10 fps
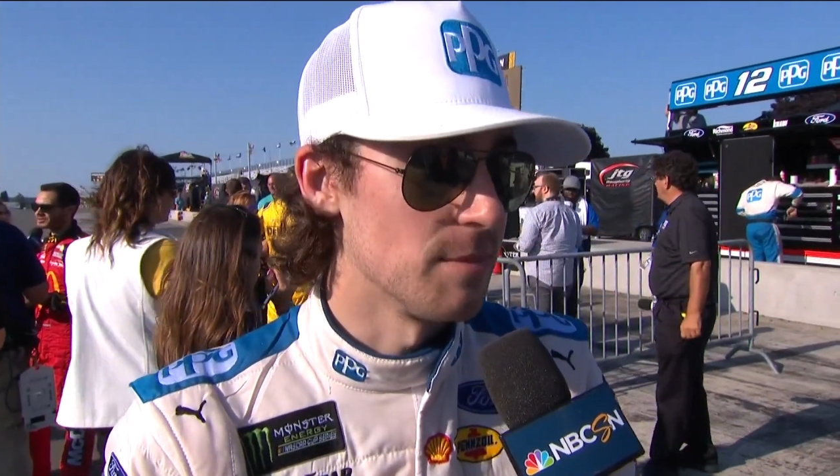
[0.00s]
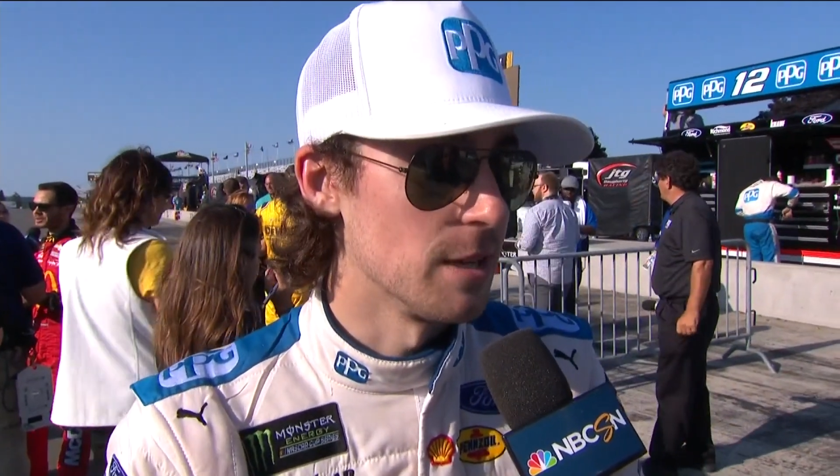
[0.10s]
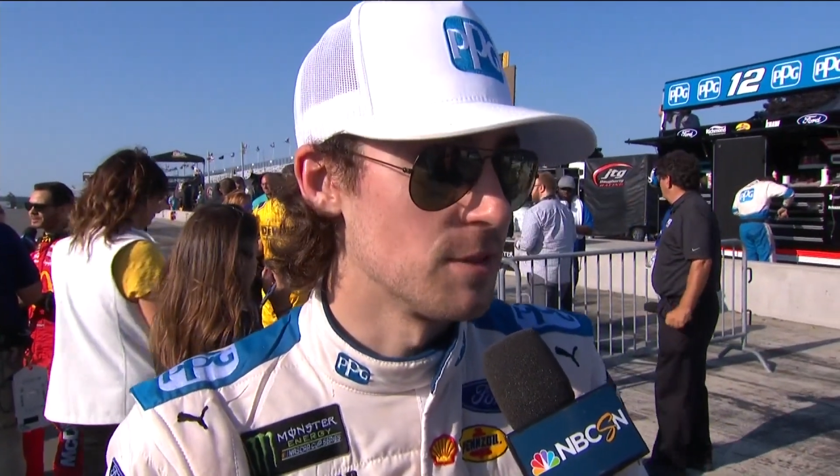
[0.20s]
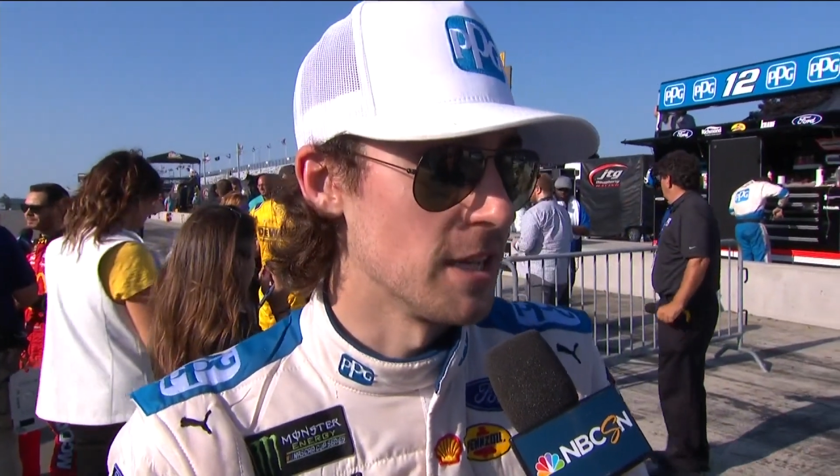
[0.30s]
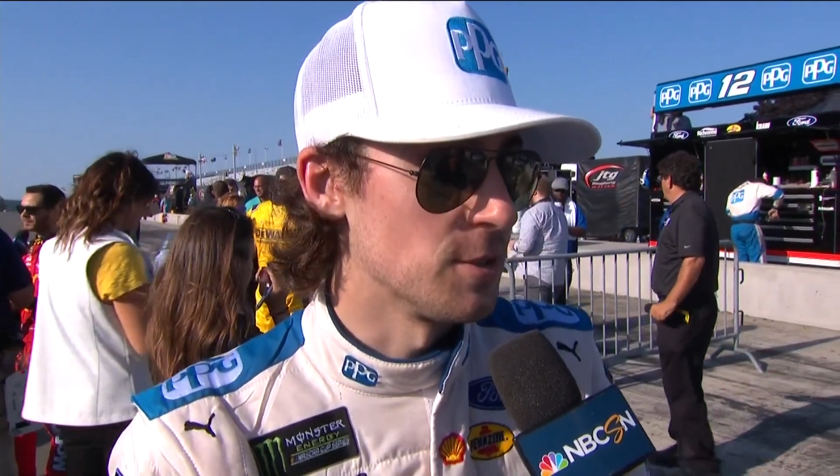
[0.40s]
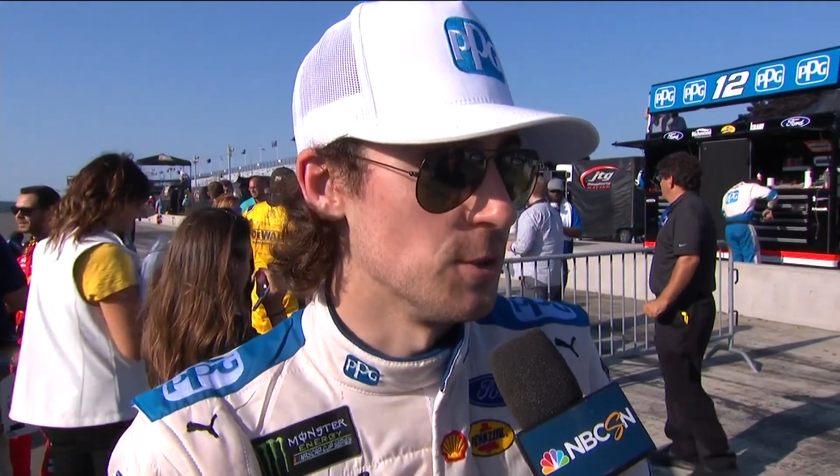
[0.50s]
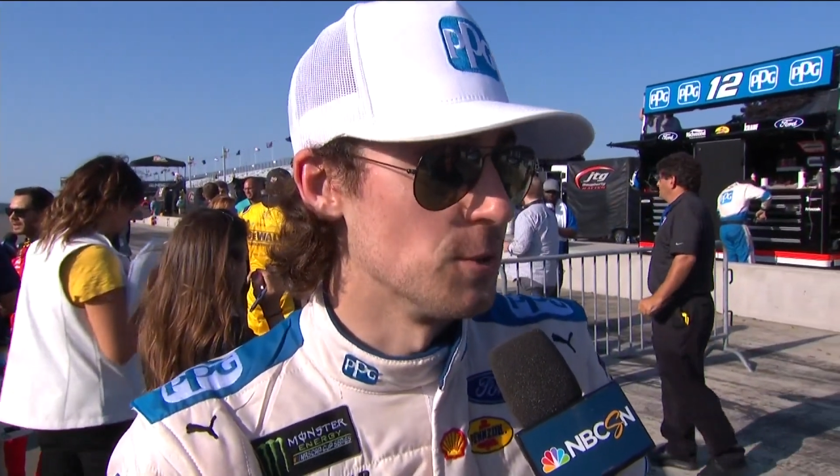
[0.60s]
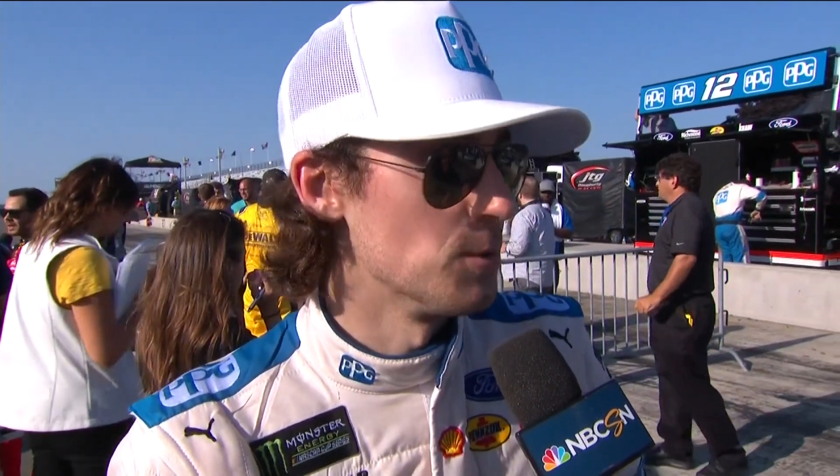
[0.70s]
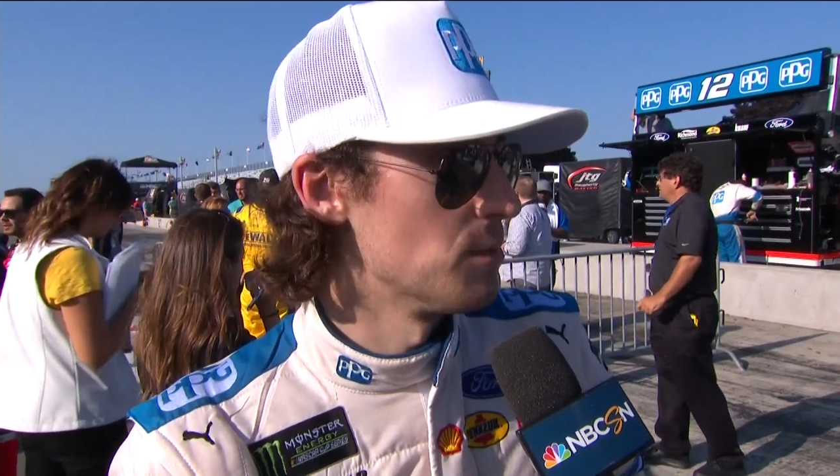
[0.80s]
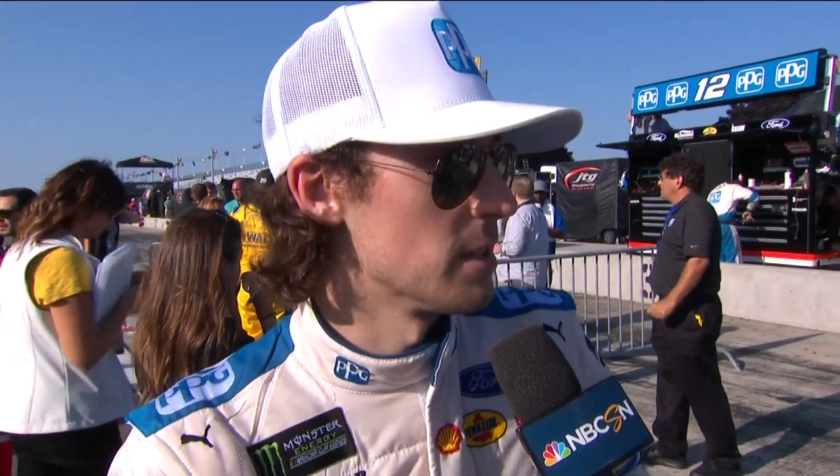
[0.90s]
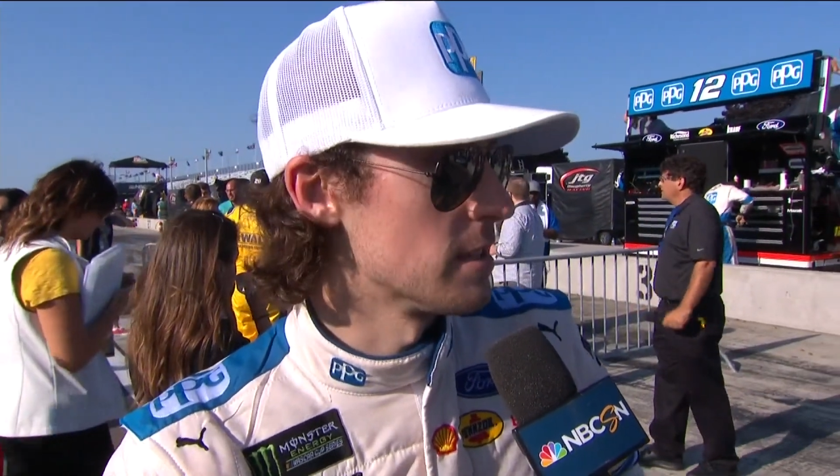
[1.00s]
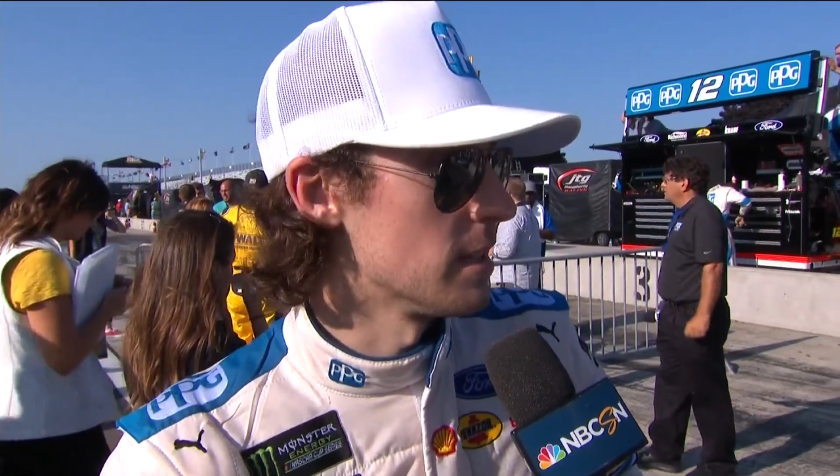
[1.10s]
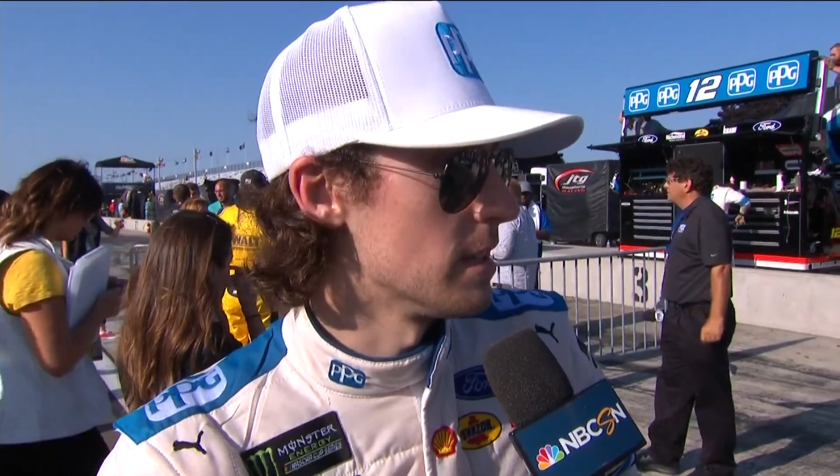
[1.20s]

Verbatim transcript: I'd be upset too, but